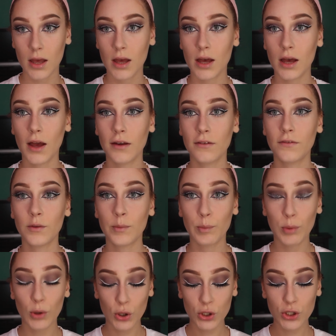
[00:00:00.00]
And for
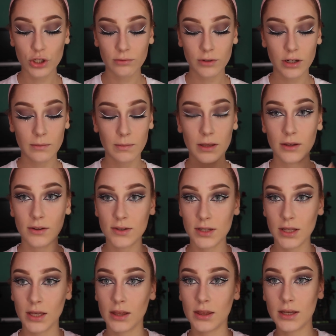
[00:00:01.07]
blush, I'm going to be
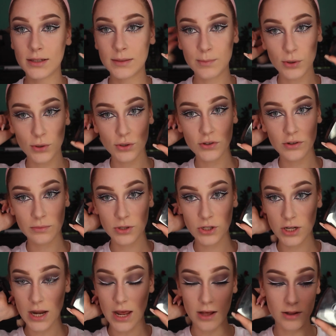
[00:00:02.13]
using this blush from
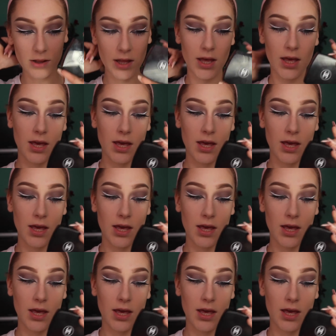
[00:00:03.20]
Chanel.